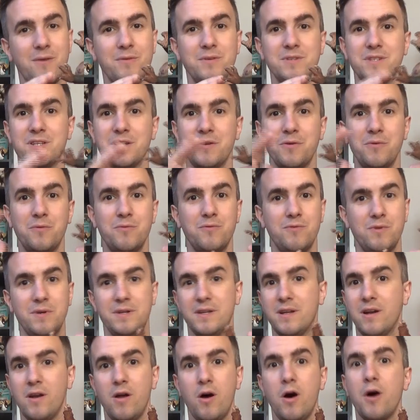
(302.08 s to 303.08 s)
until
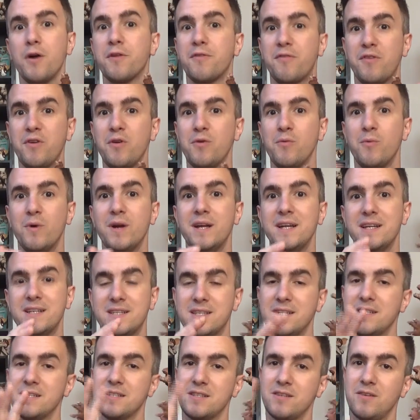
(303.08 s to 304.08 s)
the last few weeks
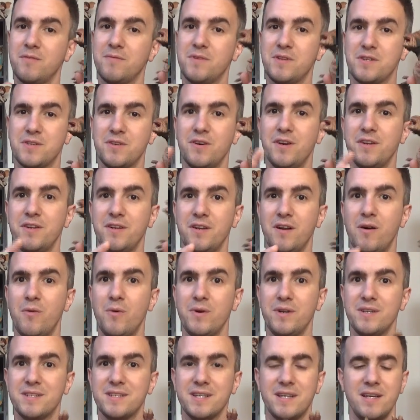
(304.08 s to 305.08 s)
since I've decided I
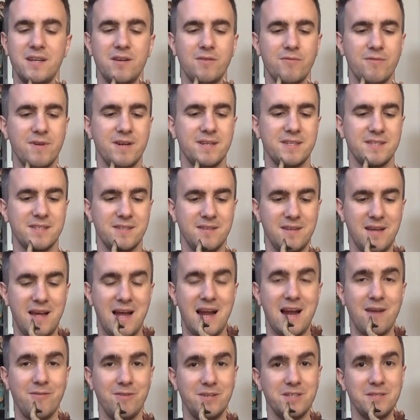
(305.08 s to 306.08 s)
wanted to get the rest
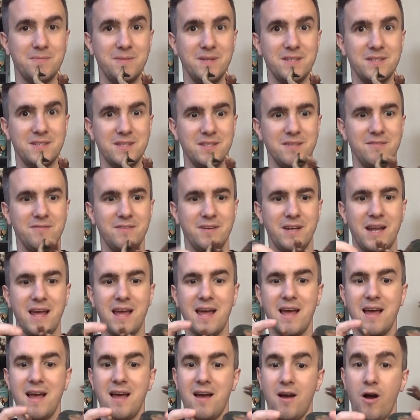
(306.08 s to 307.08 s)
how expensive and
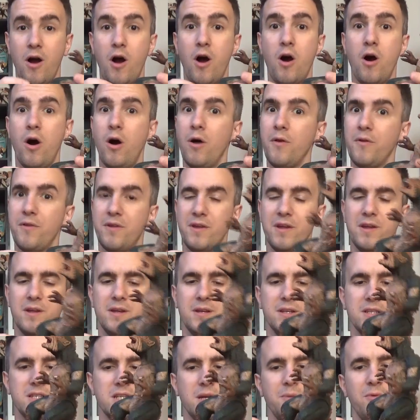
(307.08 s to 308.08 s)
how hard
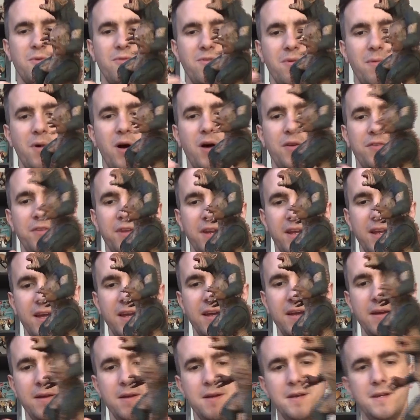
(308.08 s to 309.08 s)
some of them are to
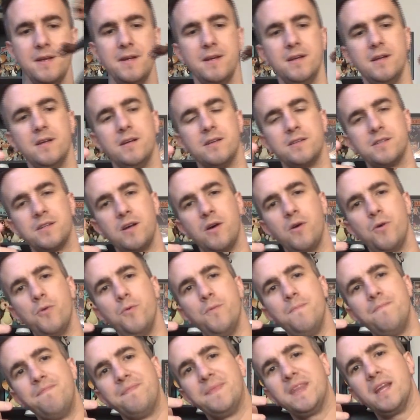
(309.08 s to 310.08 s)
get.
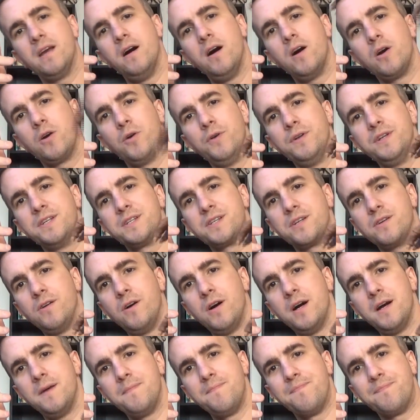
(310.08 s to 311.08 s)
So I got this
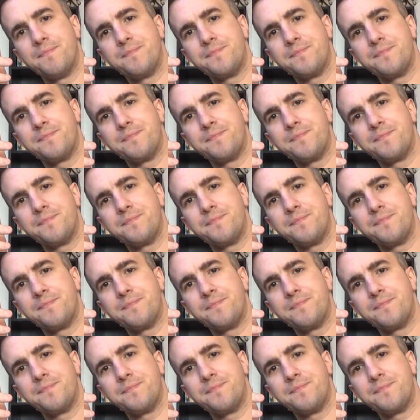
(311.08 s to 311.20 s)
guy.